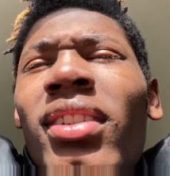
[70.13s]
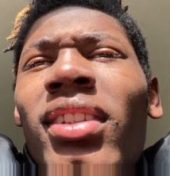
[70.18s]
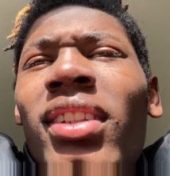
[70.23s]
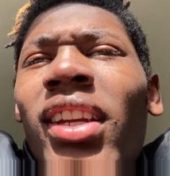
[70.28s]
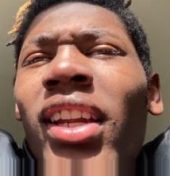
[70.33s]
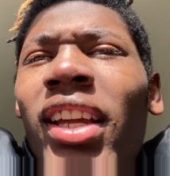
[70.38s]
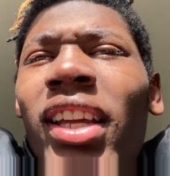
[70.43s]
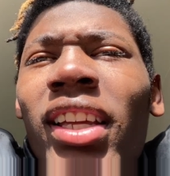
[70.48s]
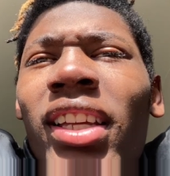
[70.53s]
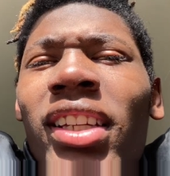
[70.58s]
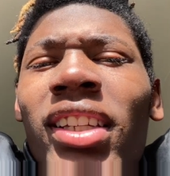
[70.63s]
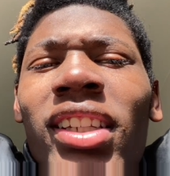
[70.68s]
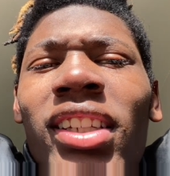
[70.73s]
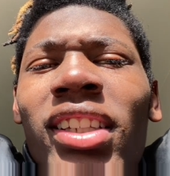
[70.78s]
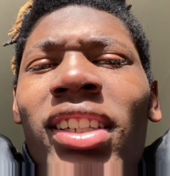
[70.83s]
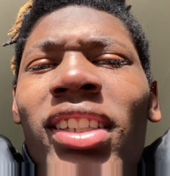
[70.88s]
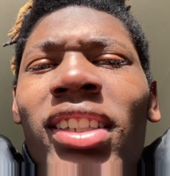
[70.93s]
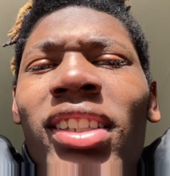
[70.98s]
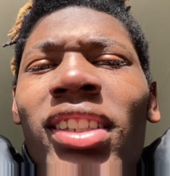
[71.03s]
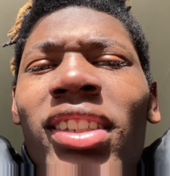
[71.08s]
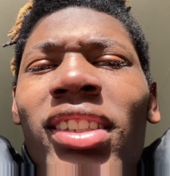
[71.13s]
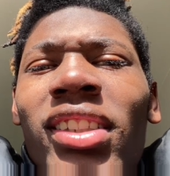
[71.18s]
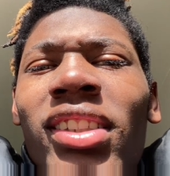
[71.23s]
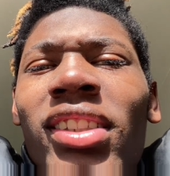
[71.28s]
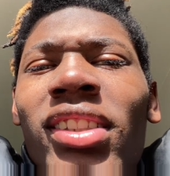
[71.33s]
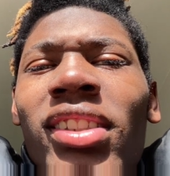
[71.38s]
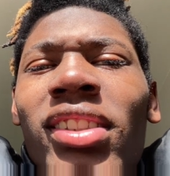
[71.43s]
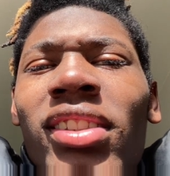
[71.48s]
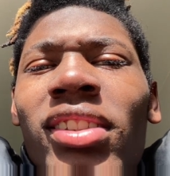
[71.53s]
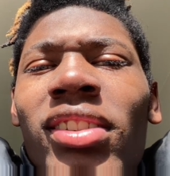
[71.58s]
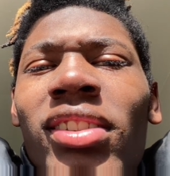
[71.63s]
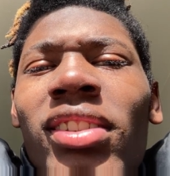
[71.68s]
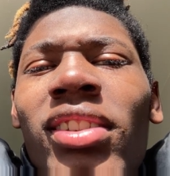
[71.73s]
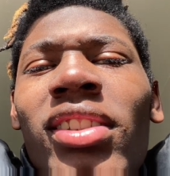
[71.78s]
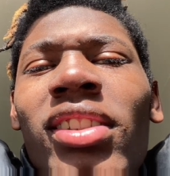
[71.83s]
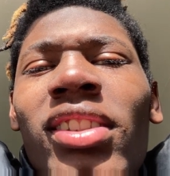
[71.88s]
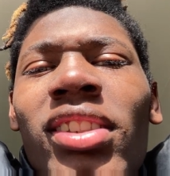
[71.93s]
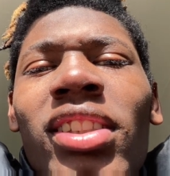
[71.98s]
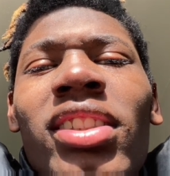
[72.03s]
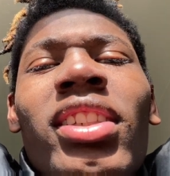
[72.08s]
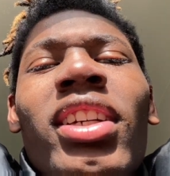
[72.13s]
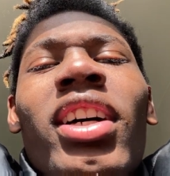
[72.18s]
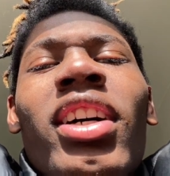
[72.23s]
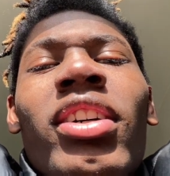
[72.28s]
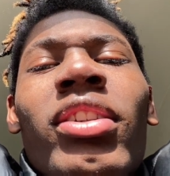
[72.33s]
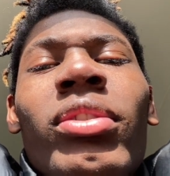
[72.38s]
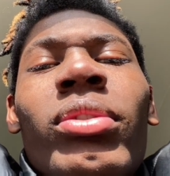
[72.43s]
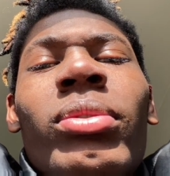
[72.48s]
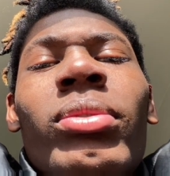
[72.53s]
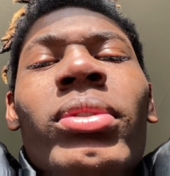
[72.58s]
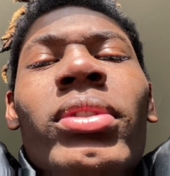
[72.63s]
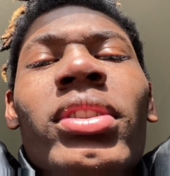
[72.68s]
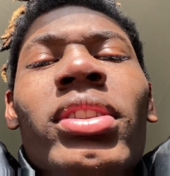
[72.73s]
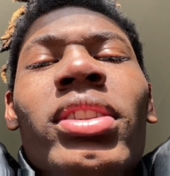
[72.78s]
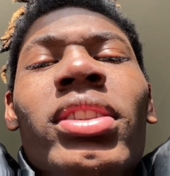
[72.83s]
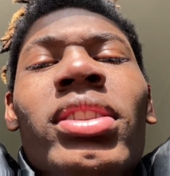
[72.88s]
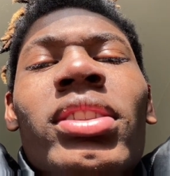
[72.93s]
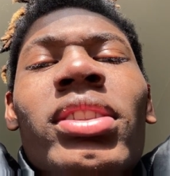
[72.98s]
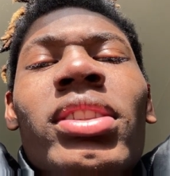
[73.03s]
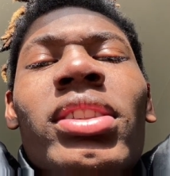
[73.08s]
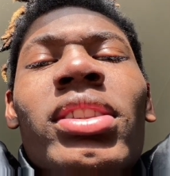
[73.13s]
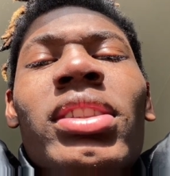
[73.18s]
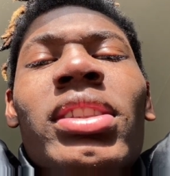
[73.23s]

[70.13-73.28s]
like, could y'all do it?